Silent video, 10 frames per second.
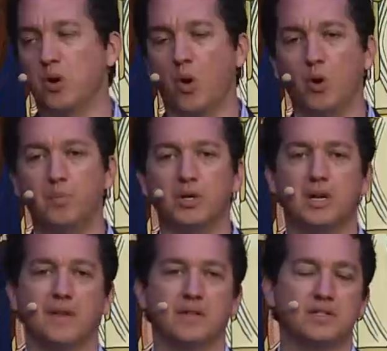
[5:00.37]
wrote a whole book
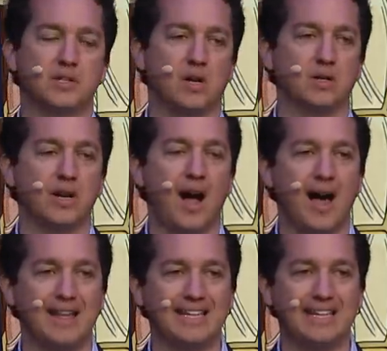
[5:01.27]
on this called
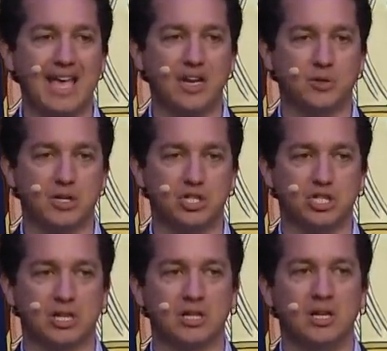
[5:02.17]
God and the Gay
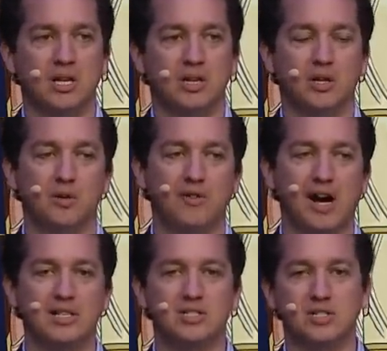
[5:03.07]
Christian. Though
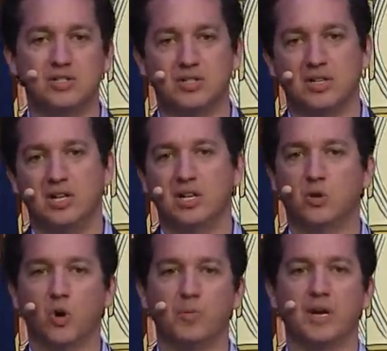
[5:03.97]
Vines is
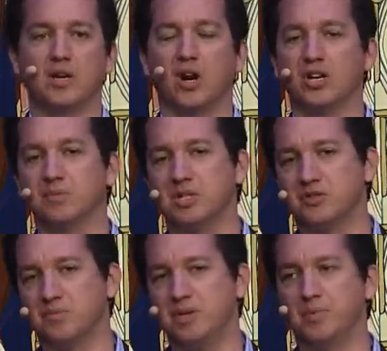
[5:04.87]
incorporating arguments
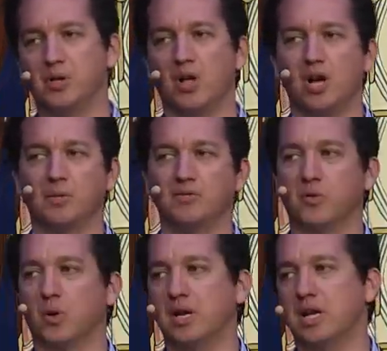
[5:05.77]
from people long
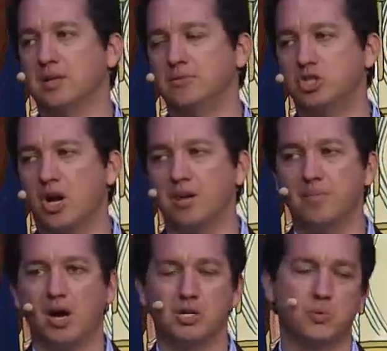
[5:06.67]
before him. John
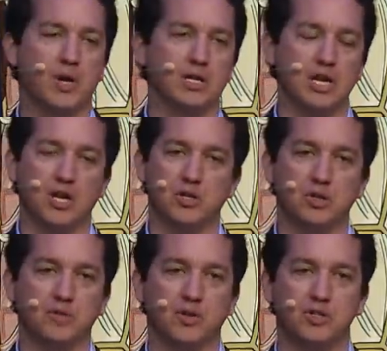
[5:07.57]
Boswell, Yale
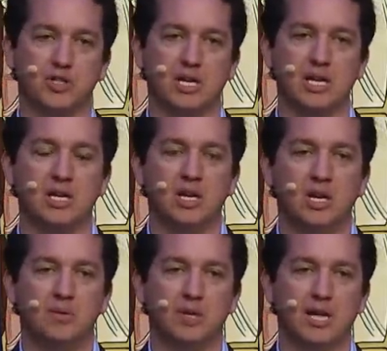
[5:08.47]
University,
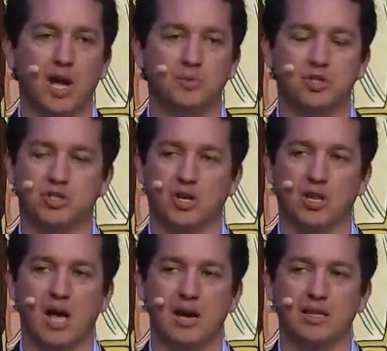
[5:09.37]
really helped to start a
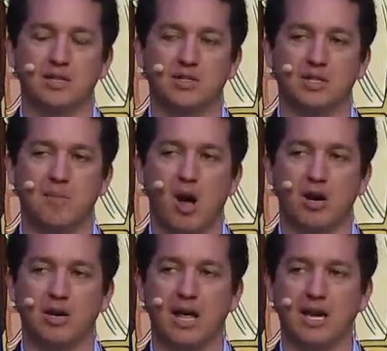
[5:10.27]
lot of this in the
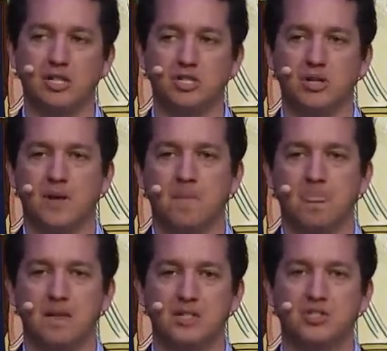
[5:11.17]
modern age.
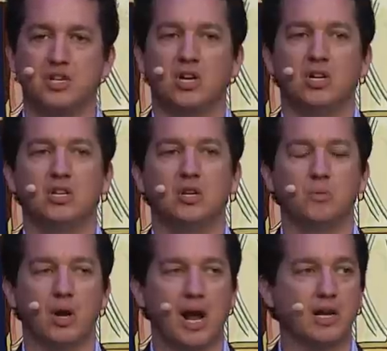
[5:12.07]
This,
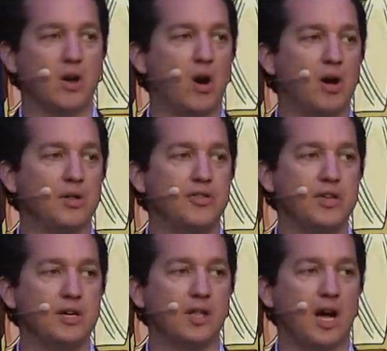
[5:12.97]
what I call
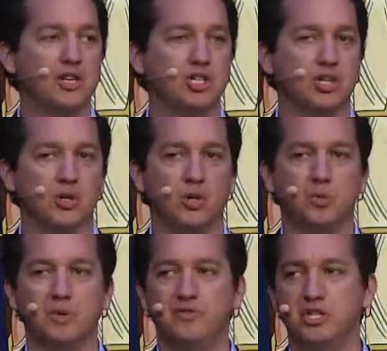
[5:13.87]
theological
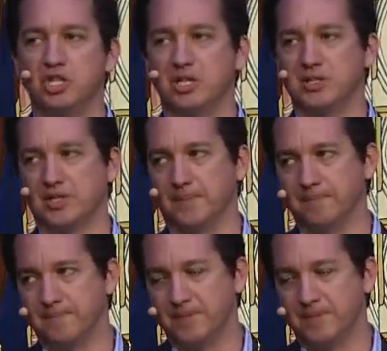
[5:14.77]
revisionism,